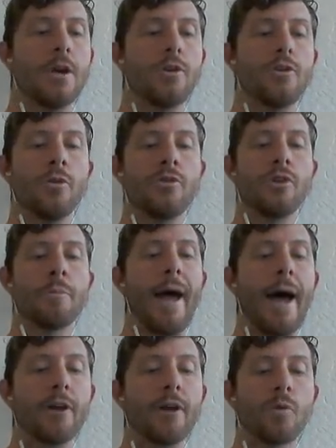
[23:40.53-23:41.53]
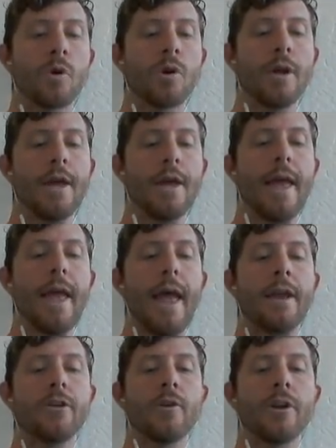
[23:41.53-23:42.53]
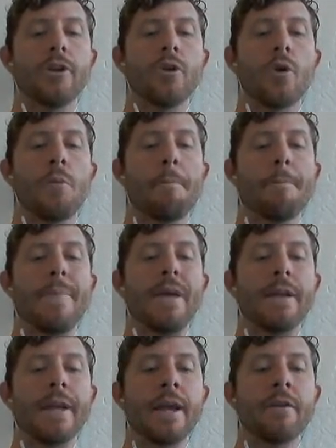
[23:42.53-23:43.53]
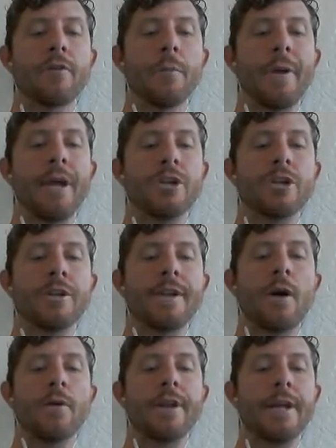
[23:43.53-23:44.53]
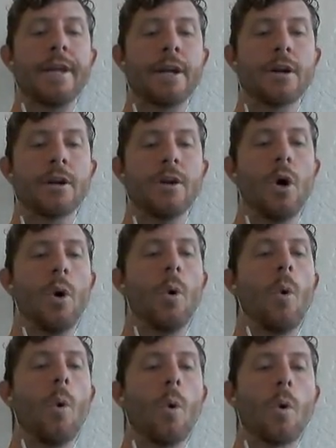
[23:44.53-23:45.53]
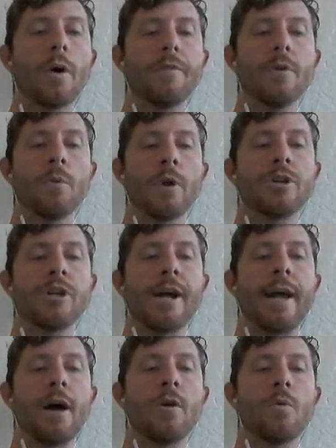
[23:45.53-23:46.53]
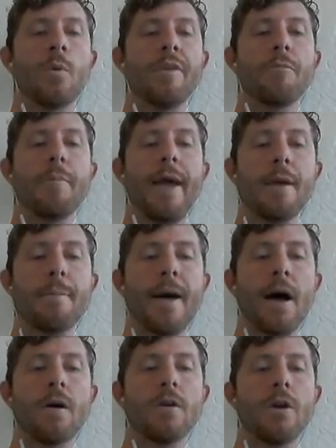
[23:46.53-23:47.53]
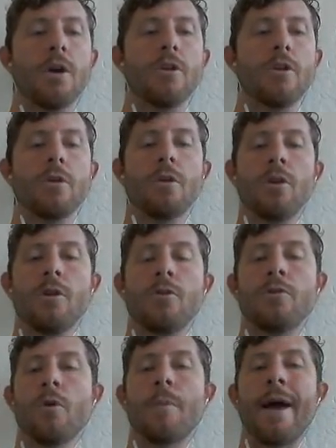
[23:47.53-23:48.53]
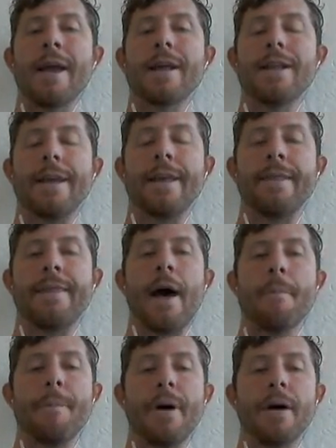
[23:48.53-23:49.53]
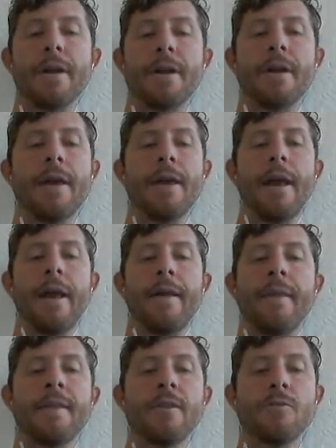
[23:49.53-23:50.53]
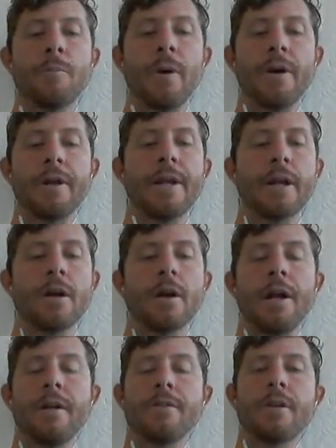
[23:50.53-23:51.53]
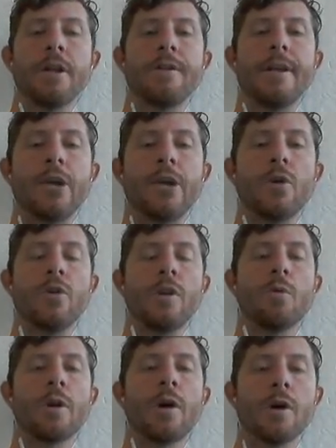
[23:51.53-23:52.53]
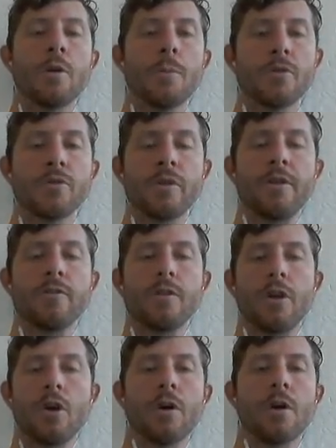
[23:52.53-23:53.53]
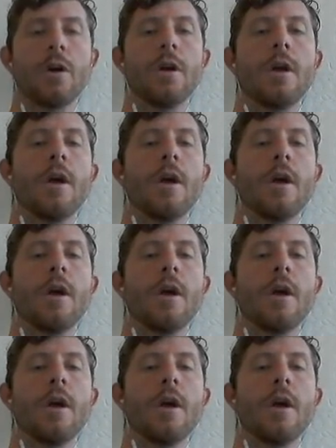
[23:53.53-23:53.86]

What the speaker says: Choose your password, enter in your billing information down here, or if you want to check out with PayPal, you can do so by clicking that button and then this button here, and it's going to take you to the 100% secure